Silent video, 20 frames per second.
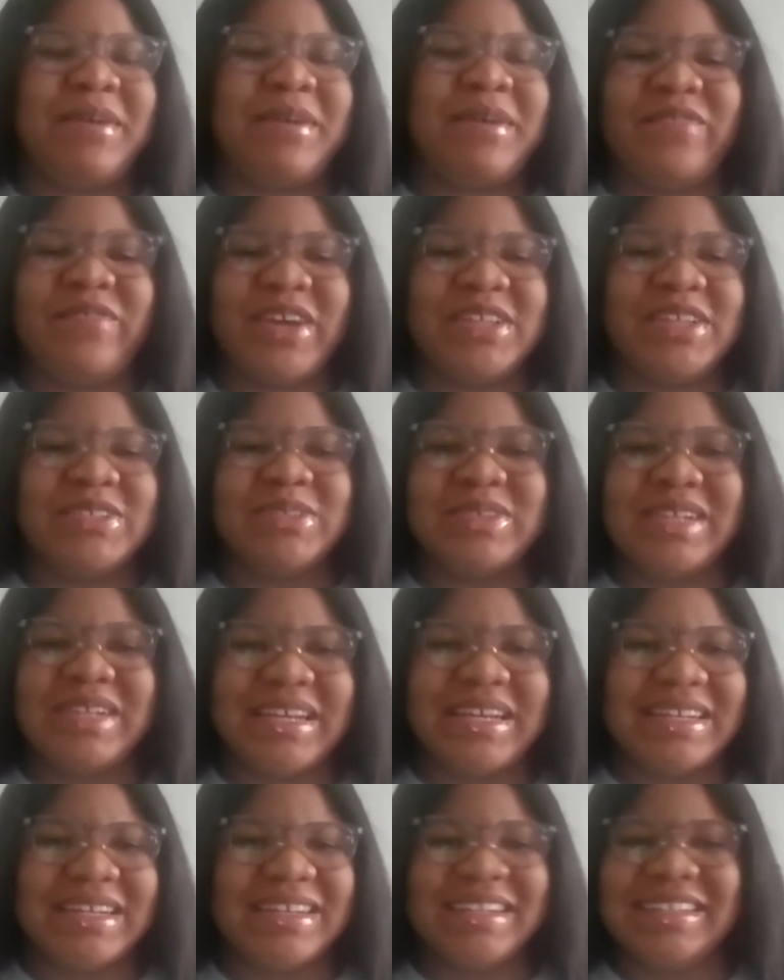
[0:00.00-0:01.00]
find you don't
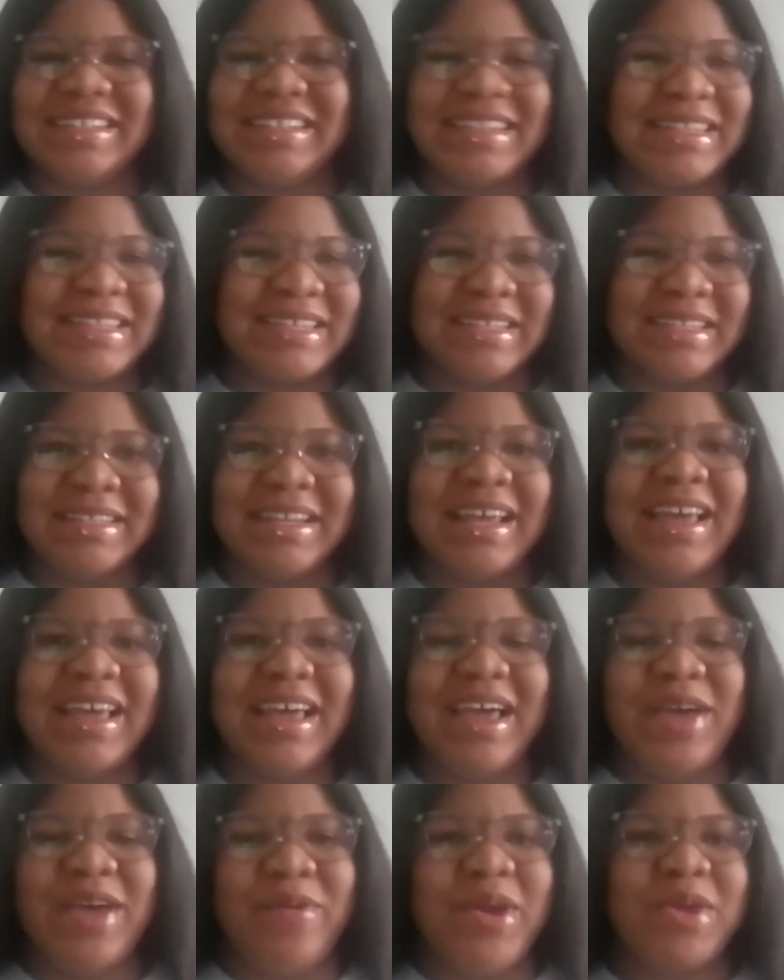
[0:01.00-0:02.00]
learn anything
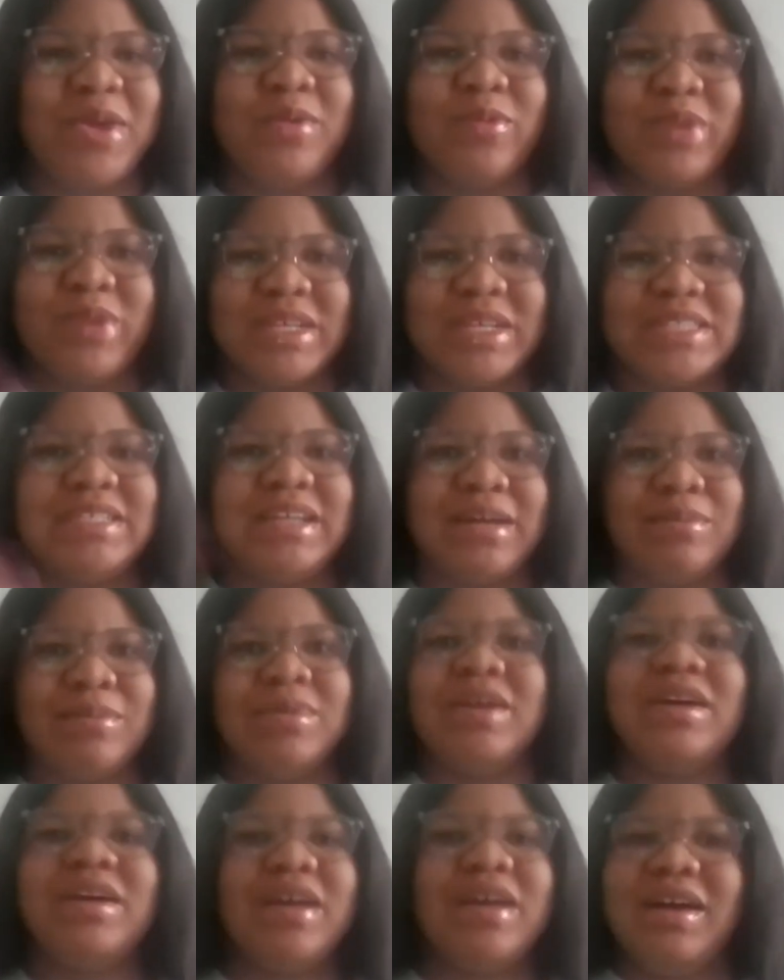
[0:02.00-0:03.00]
when you watch
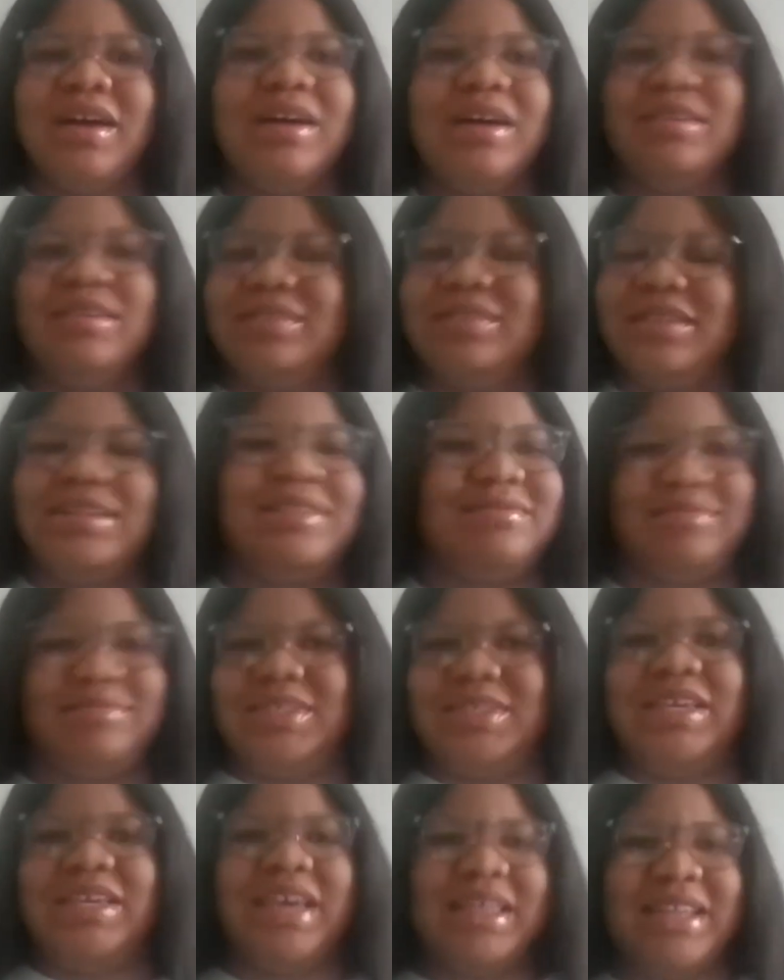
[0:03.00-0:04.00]
them
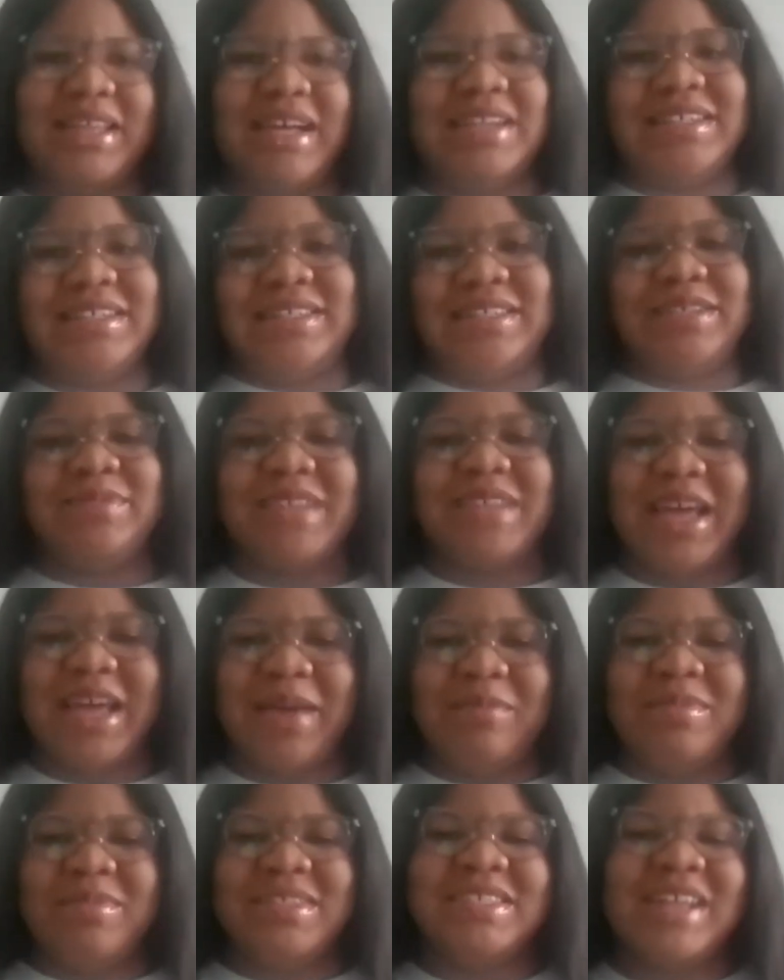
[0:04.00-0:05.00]
together at the same
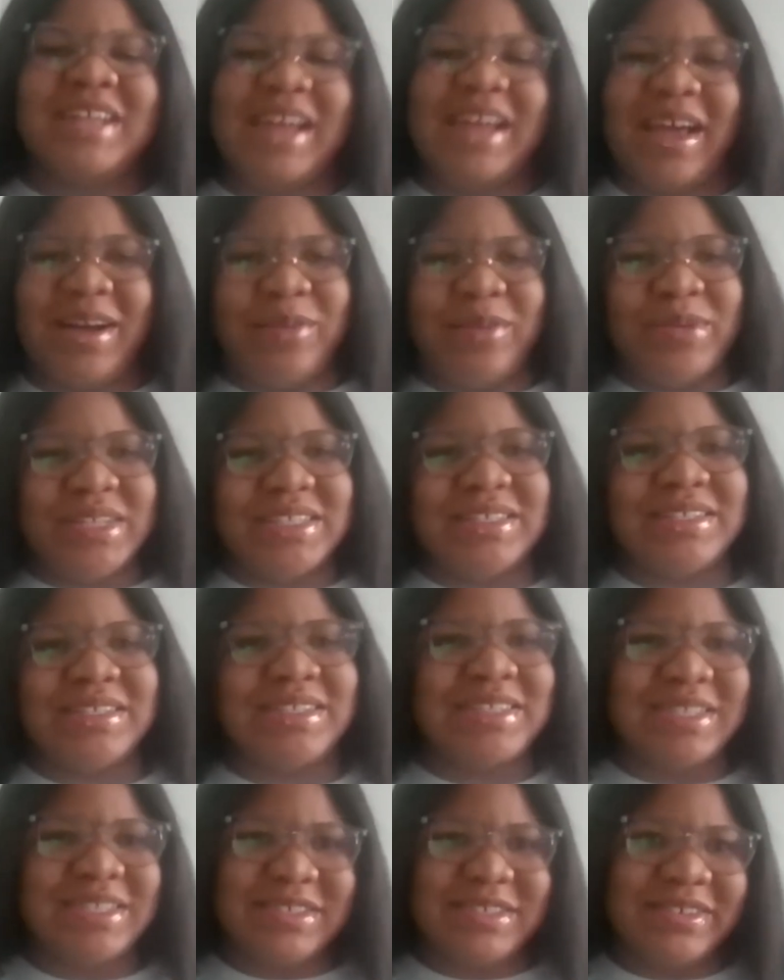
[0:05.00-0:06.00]
time. It's not like watching a
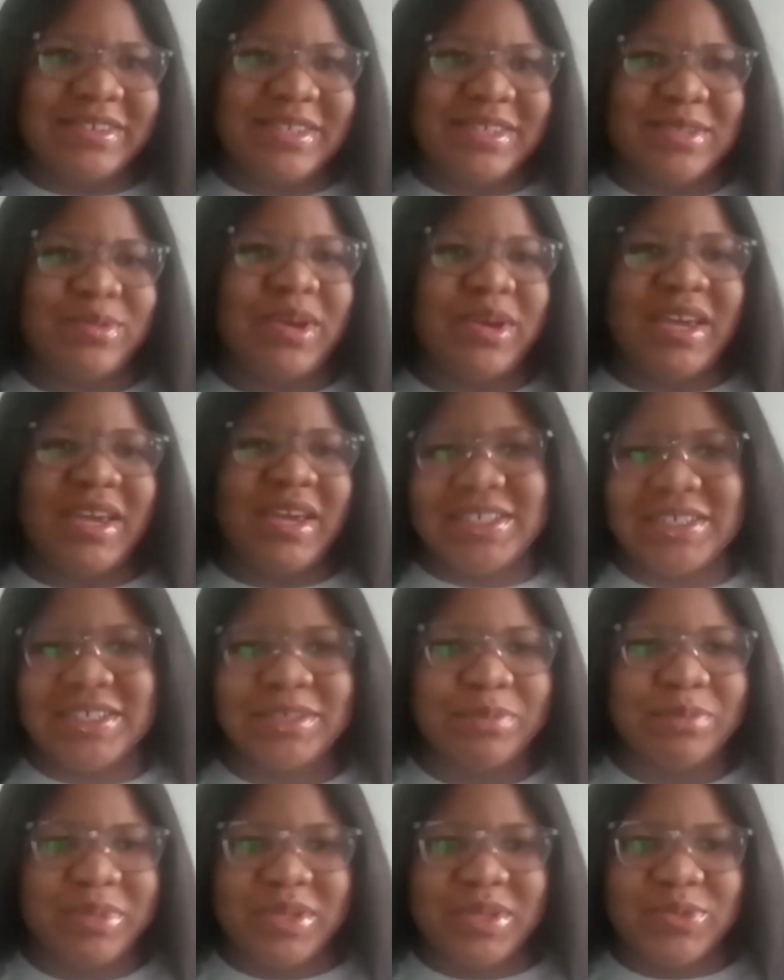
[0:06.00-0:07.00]
series where you're
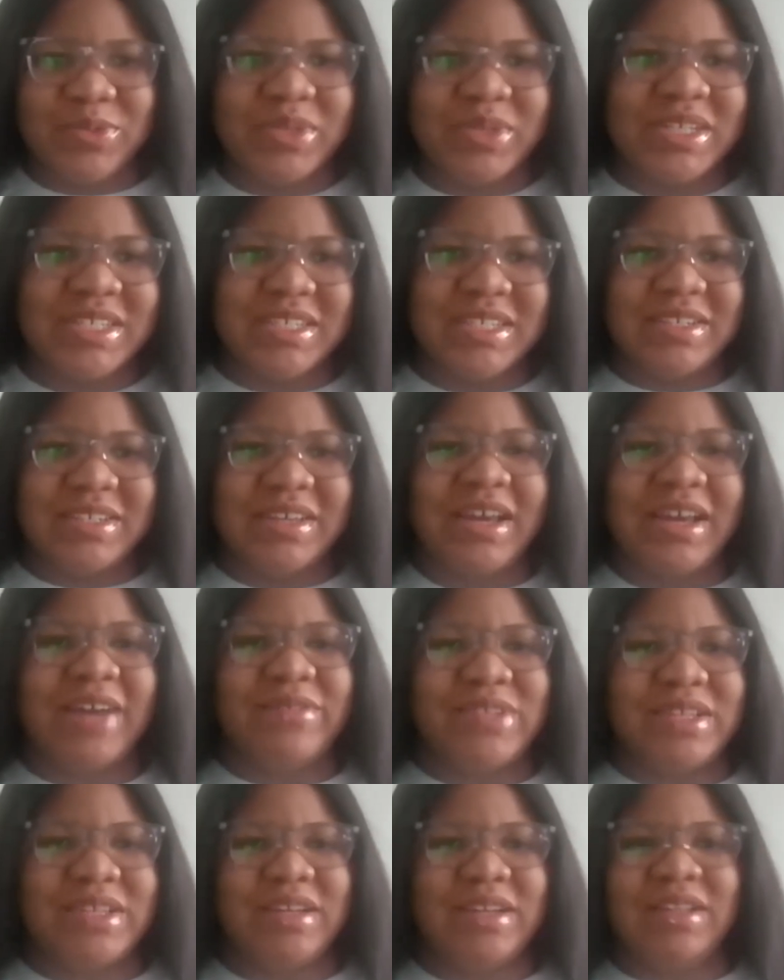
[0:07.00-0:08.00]
just binge watching. You
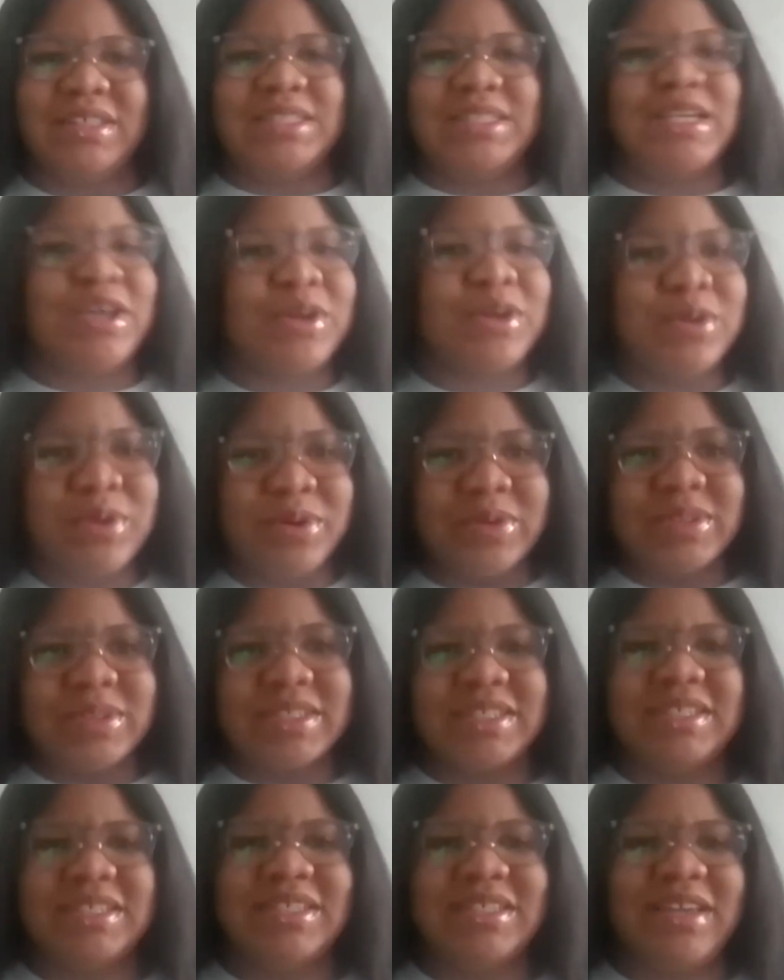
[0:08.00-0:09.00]
have to take
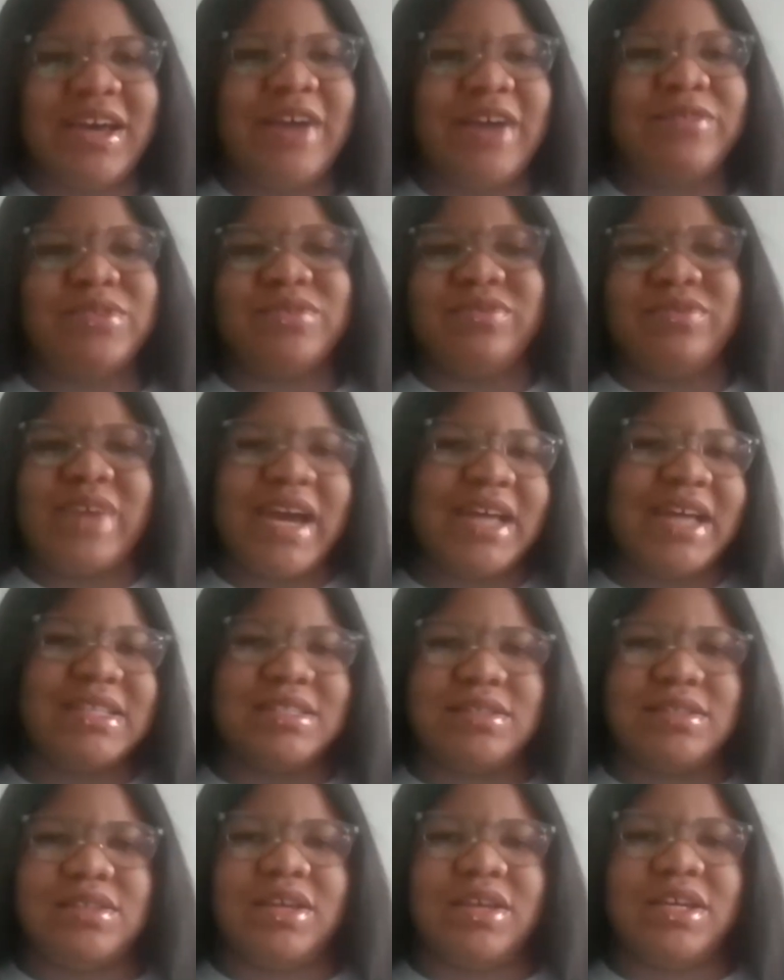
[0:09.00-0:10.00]
notes, you have to write,
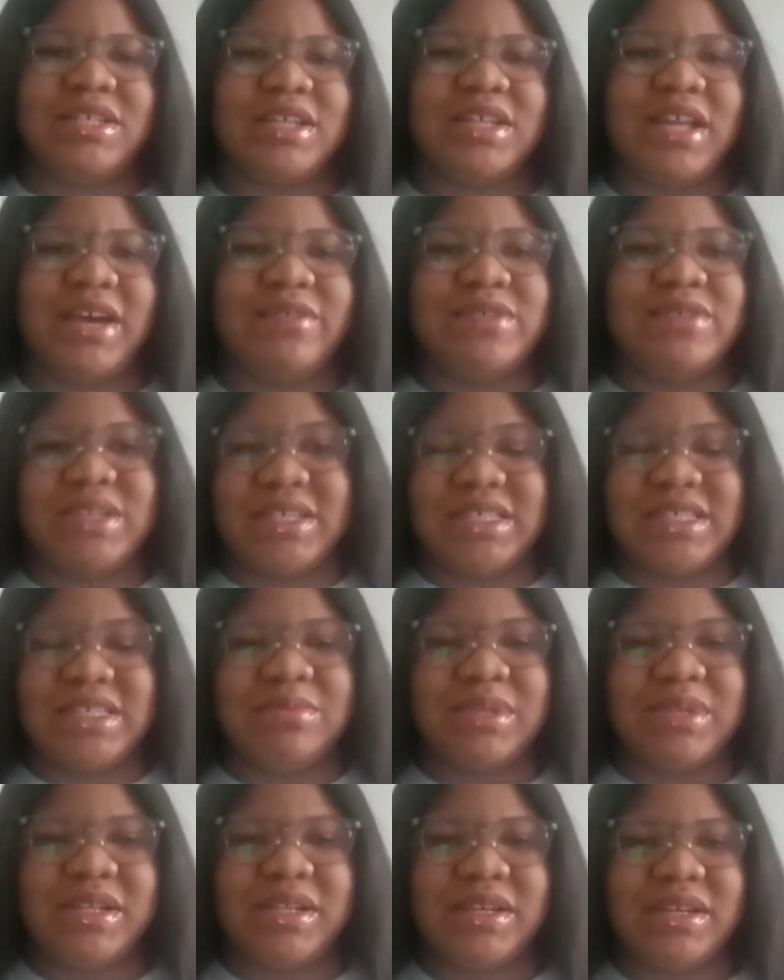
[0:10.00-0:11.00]
and you actually have to
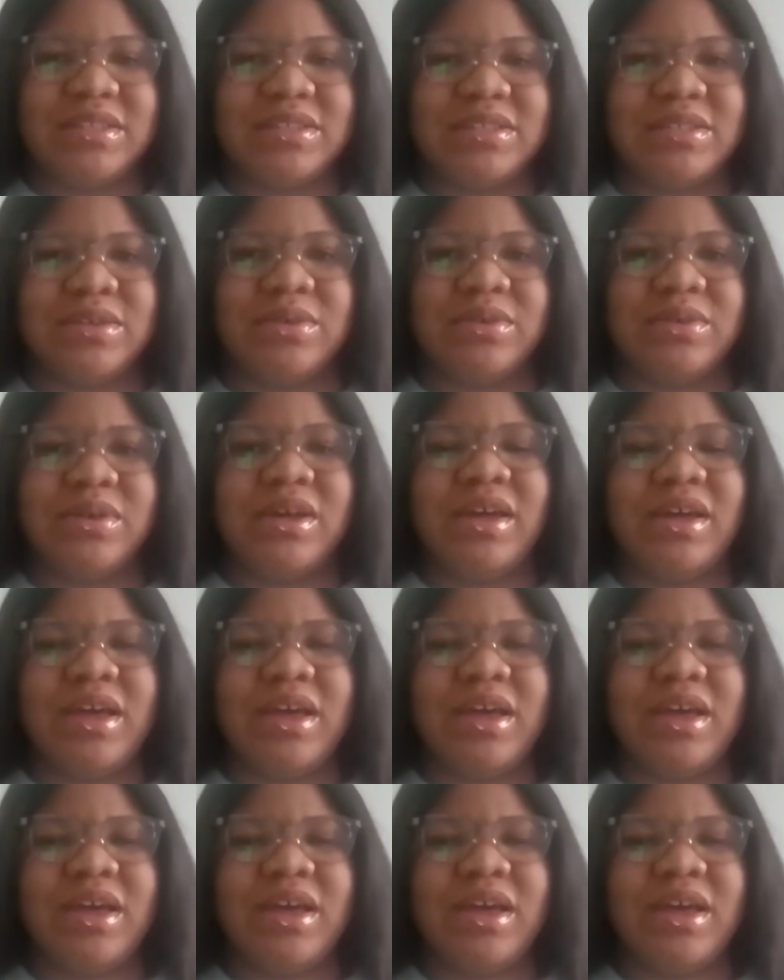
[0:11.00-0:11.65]
assimilate. So